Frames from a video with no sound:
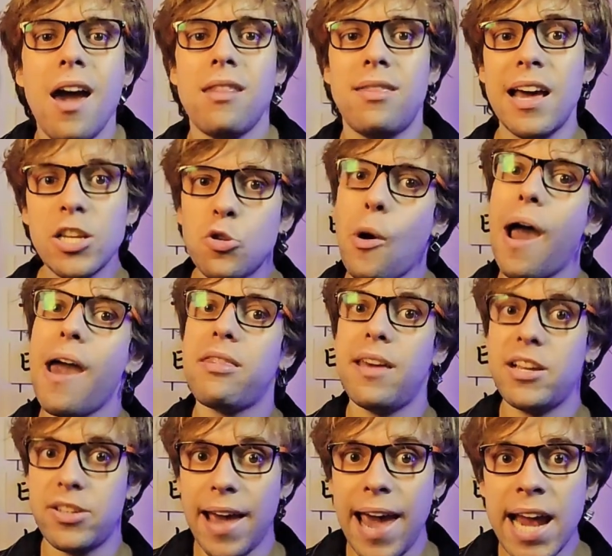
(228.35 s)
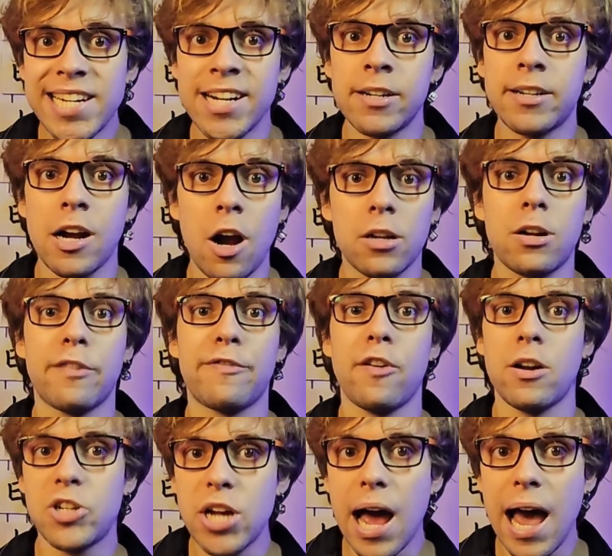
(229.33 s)
That's why this Asian character
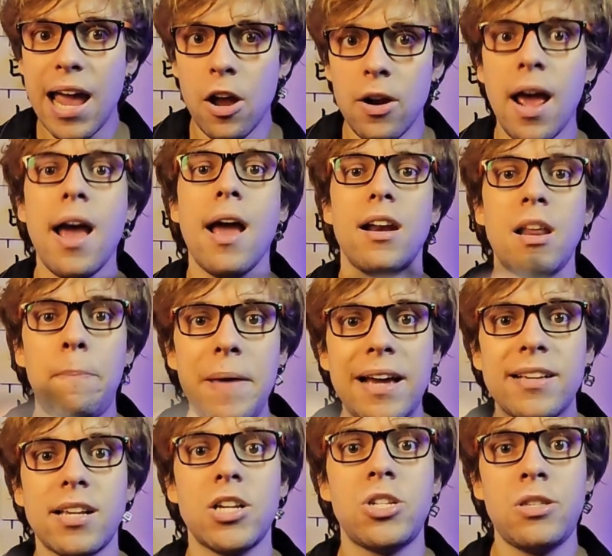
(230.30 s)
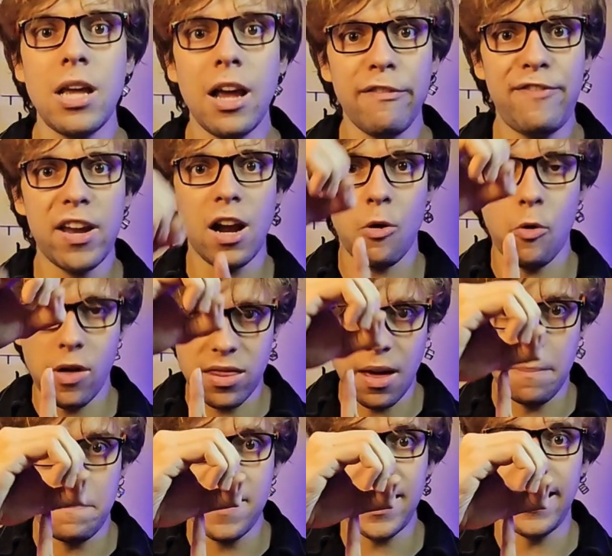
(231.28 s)
for child depicts a stick figure with
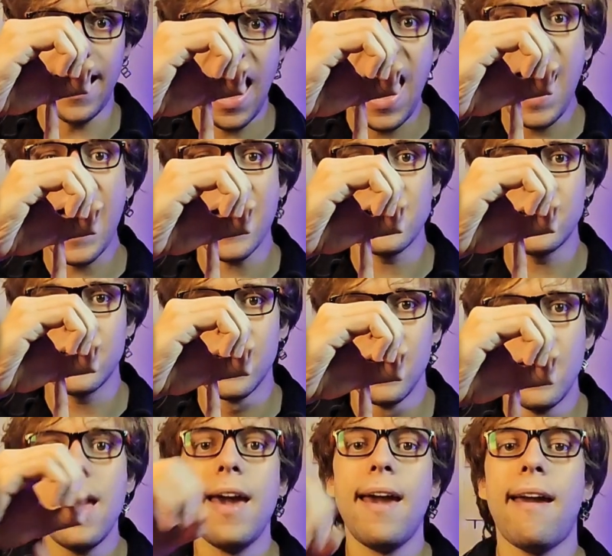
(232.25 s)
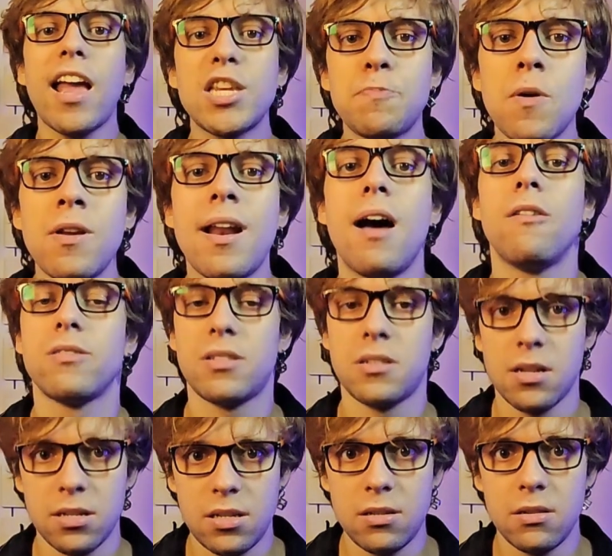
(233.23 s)
a big head. It's
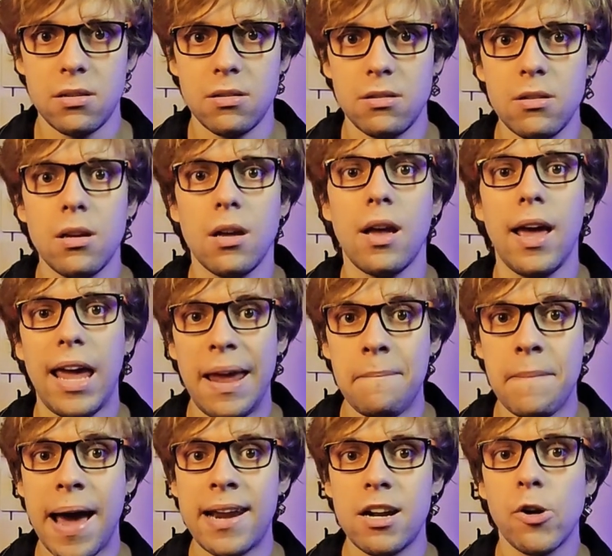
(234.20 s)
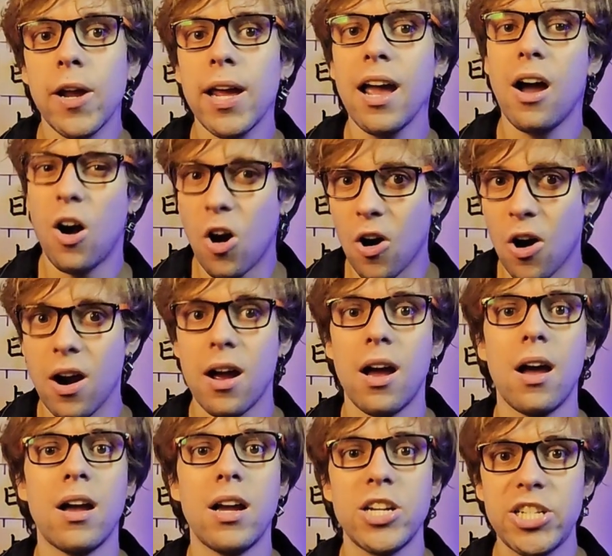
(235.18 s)
pronounced zi in Mandarin or
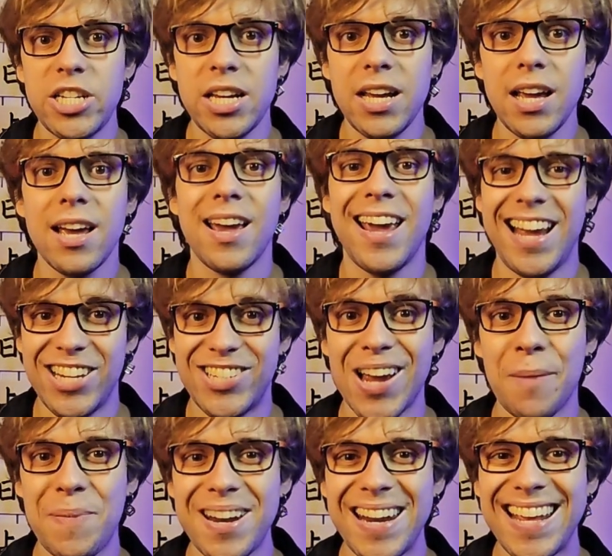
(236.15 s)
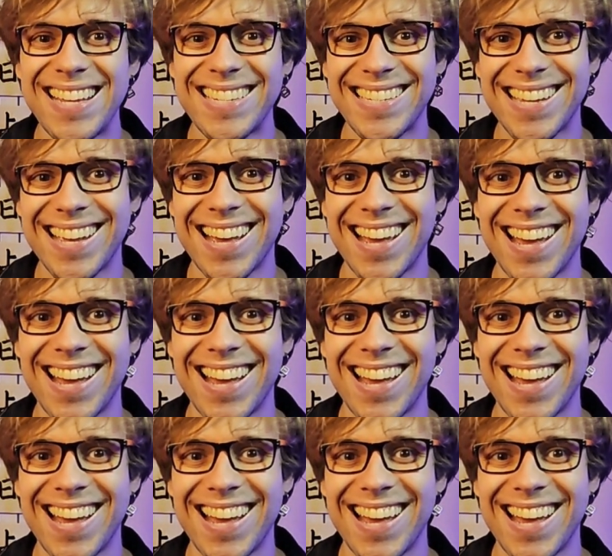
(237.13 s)
shi in Japanese.